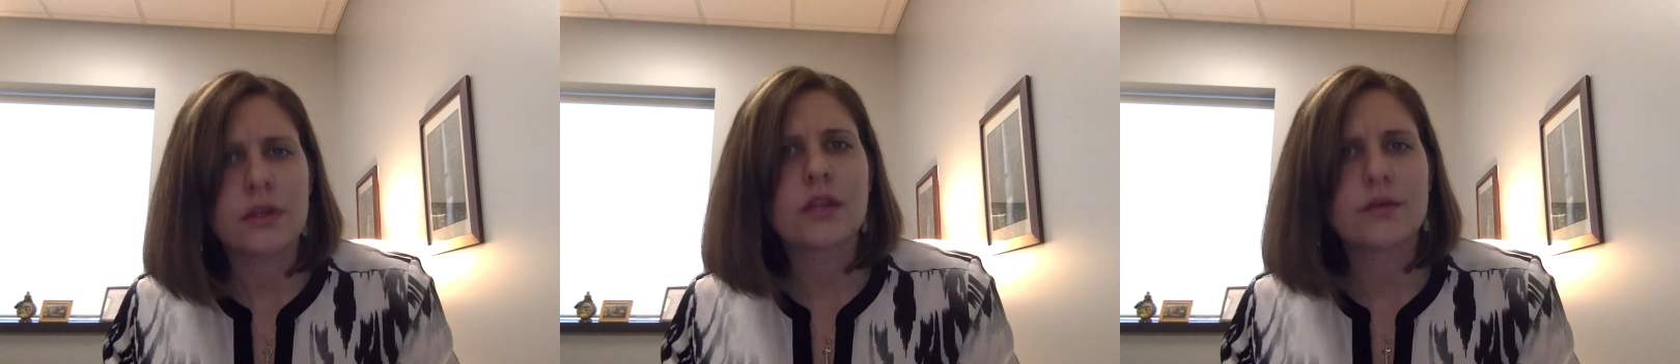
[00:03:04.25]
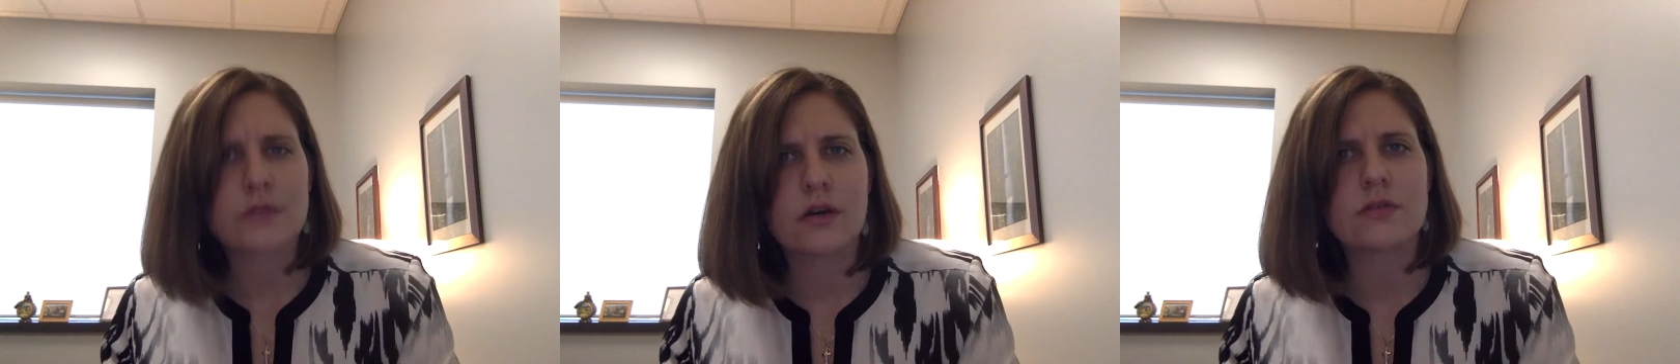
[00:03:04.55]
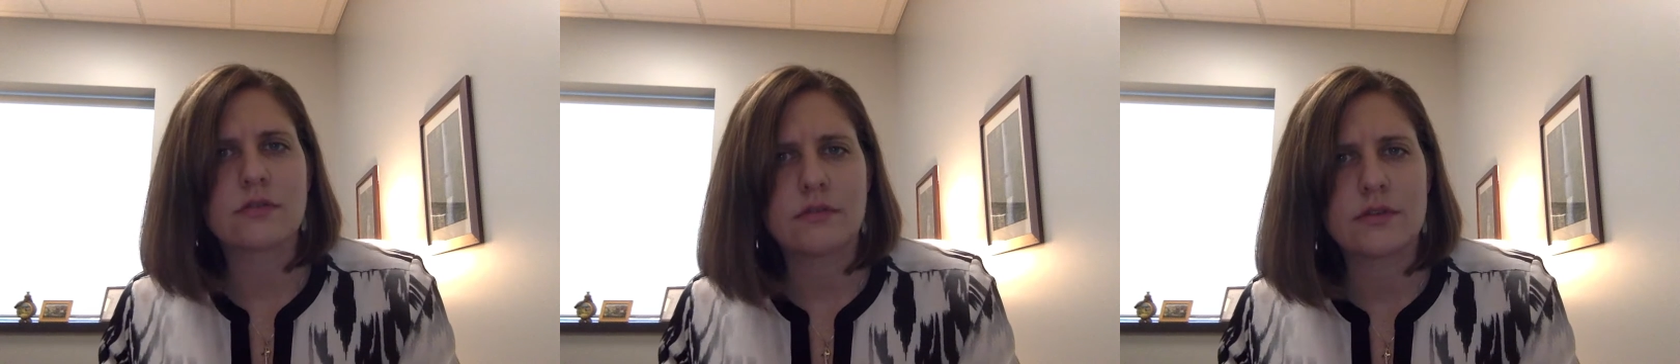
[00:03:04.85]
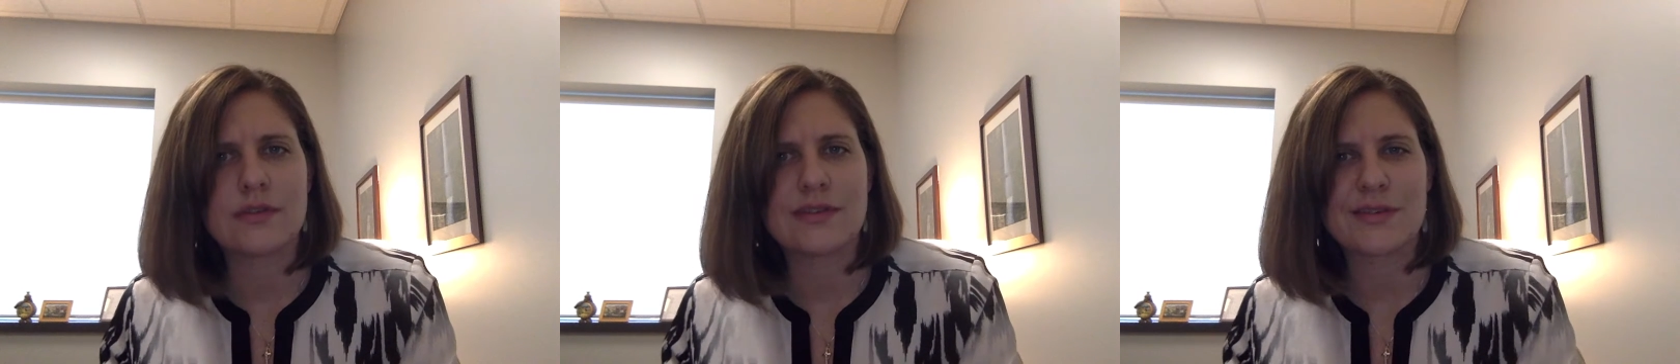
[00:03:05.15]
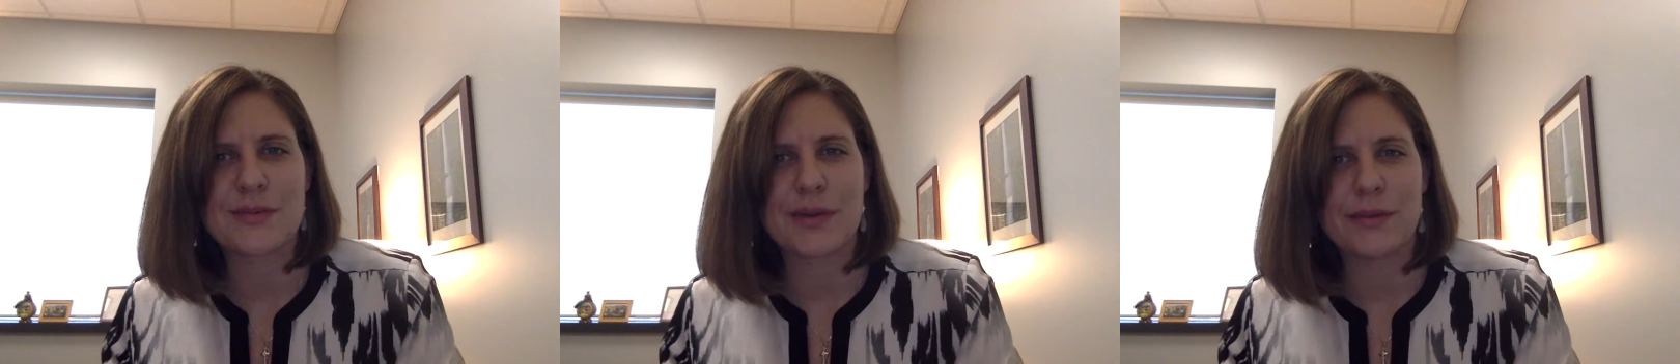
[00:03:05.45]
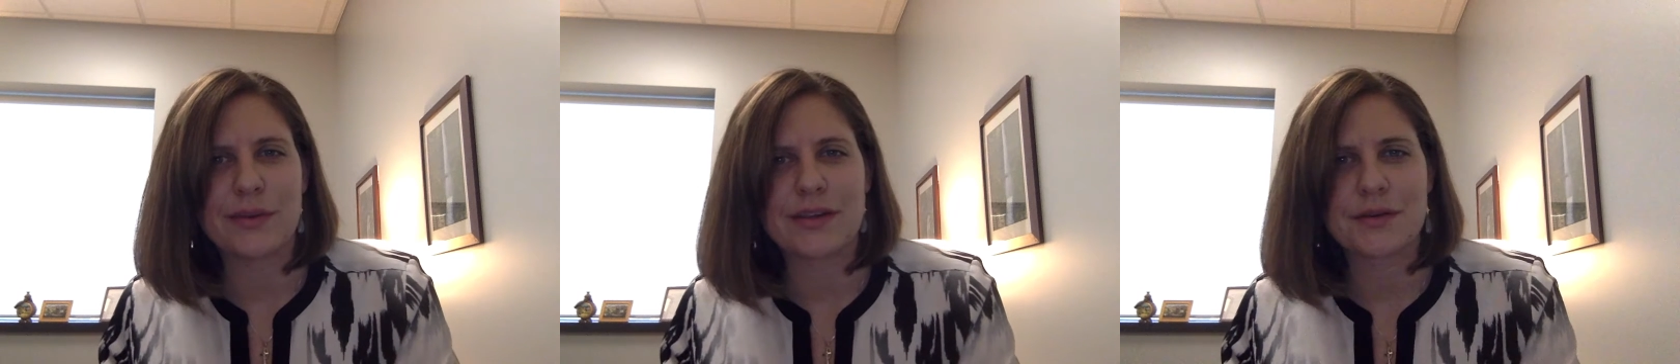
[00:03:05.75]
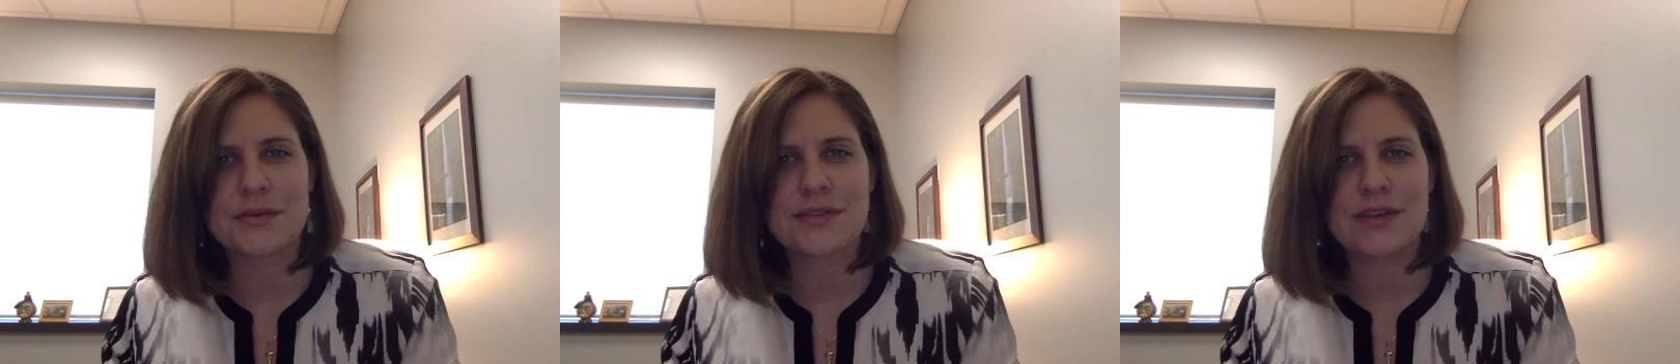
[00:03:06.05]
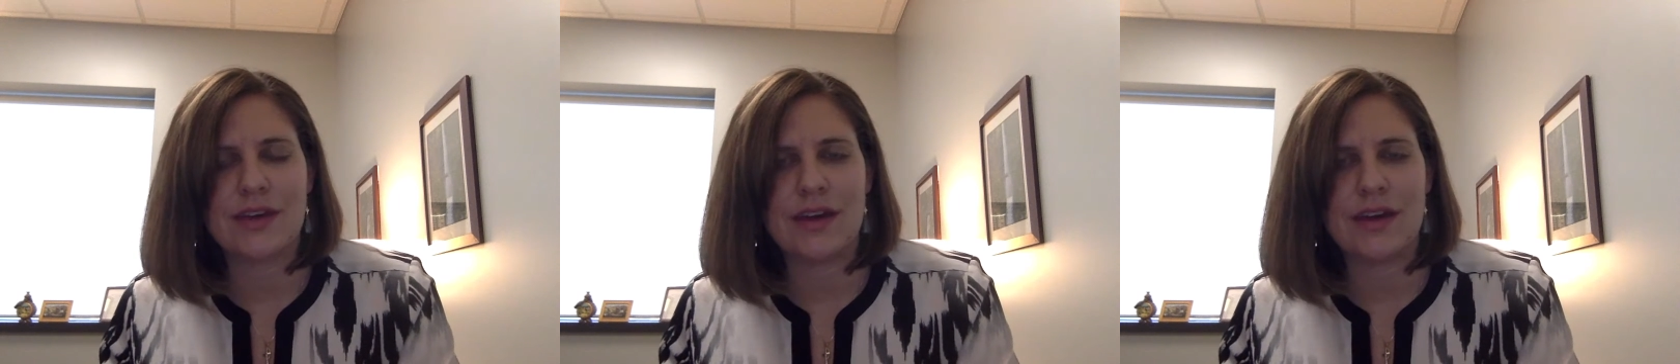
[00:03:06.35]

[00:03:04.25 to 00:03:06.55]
close calls. Is the easiest way to put those.